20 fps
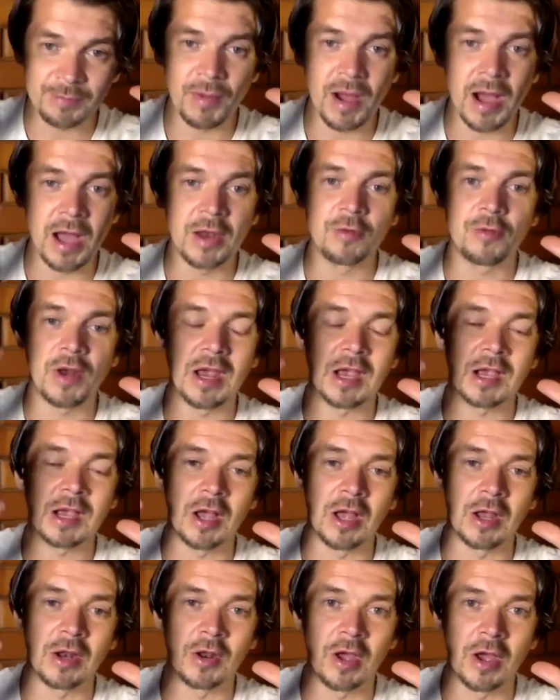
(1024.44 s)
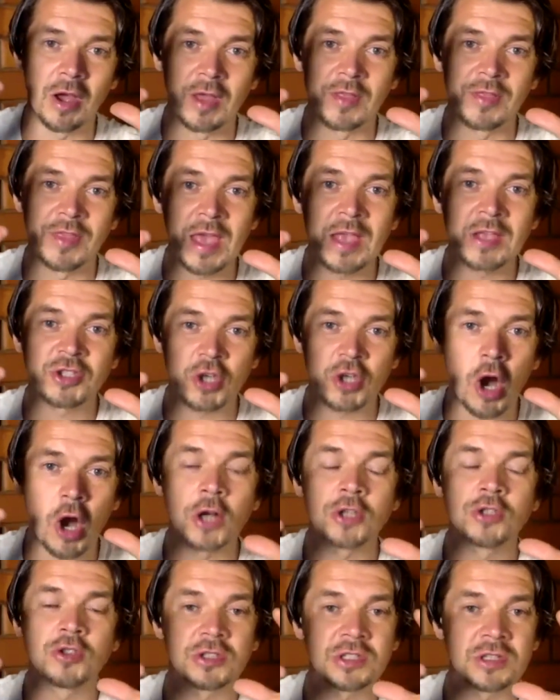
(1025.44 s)
mind wreck. And uh, they
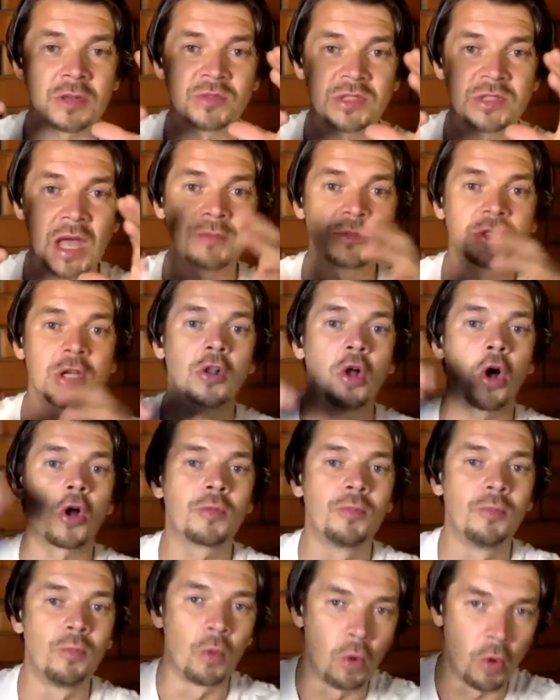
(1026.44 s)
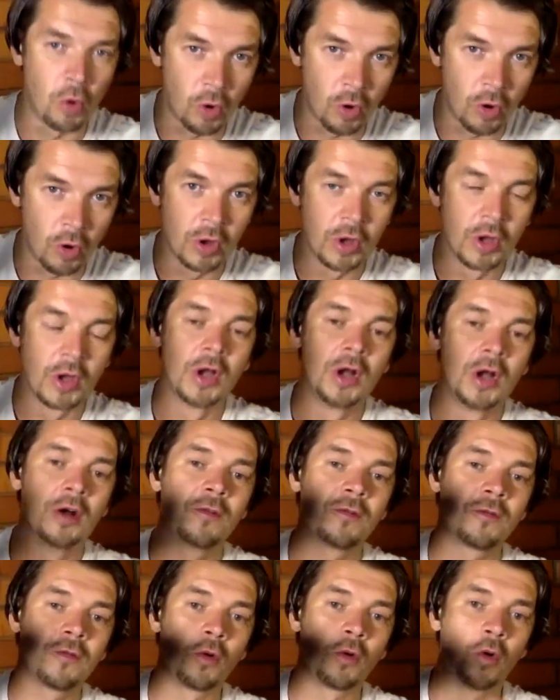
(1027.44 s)
charge you sometimes a lot more
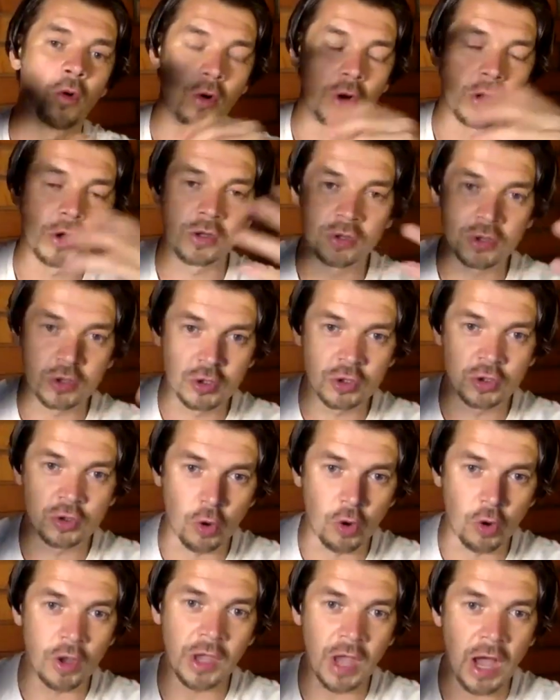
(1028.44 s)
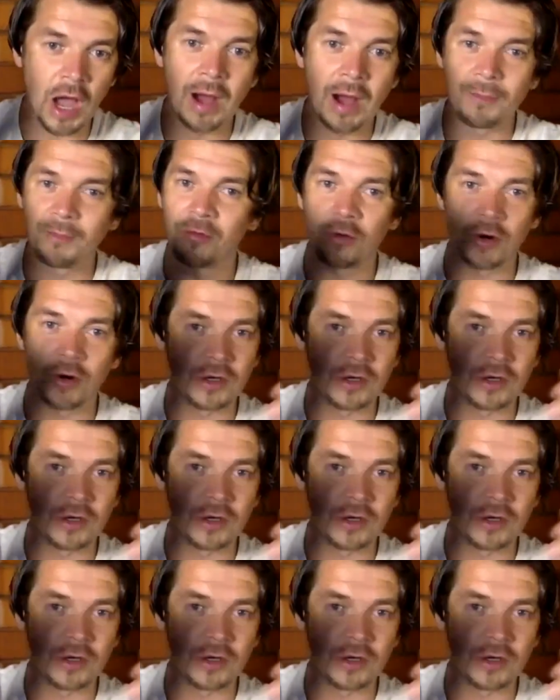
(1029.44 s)
for drawing up, for